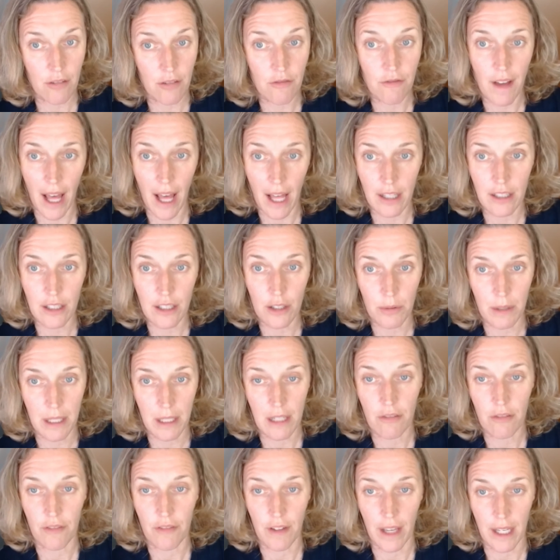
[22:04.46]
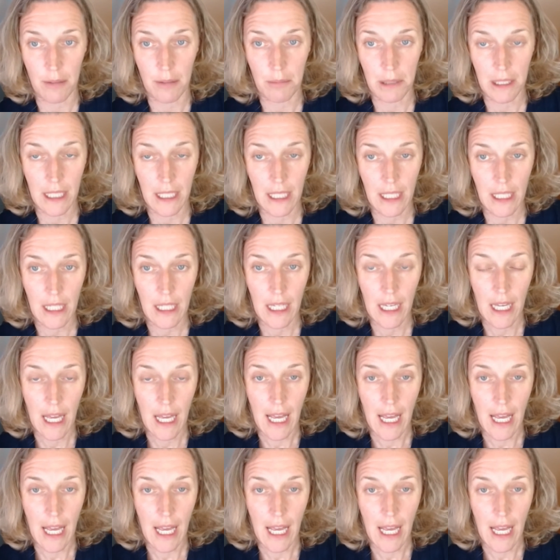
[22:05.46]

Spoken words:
valuing family,